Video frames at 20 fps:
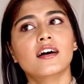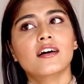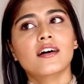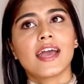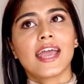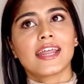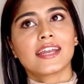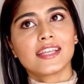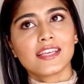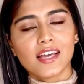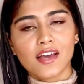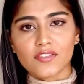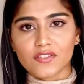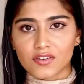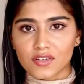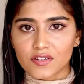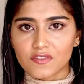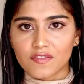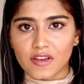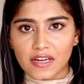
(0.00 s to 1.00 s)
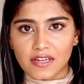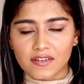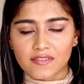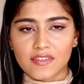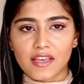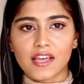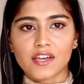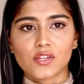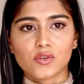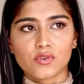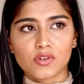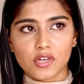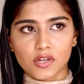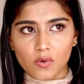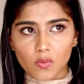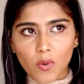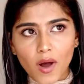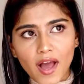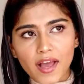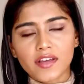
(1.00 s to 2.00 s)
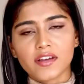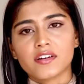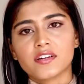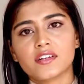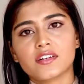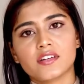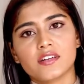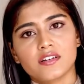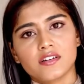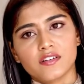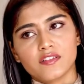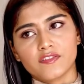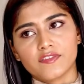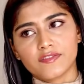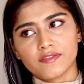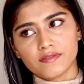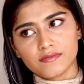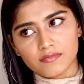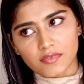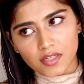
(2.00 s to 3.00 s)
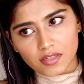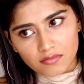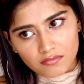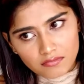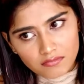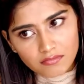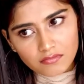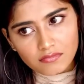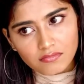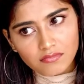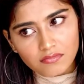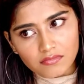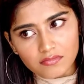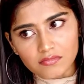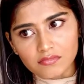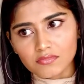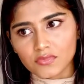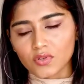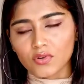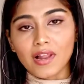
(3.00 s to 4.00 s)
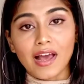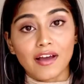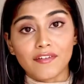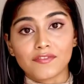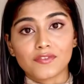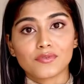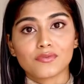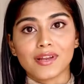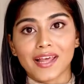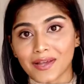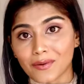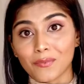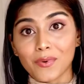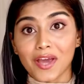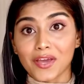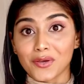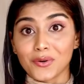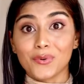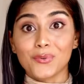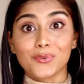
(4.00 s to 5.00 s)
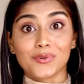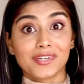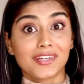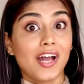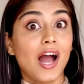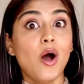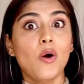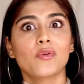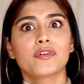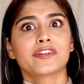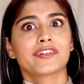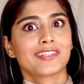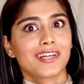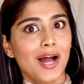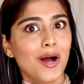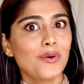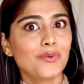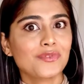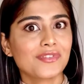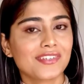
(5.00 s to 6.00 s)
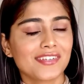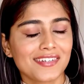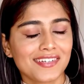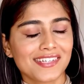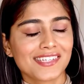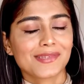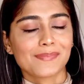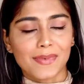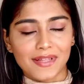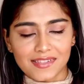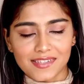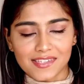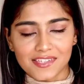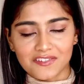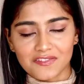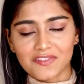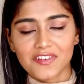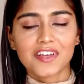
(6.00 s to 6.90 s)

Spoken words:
any other event there you're required of, you'll have to like wear your own gown, and gowns are expensive.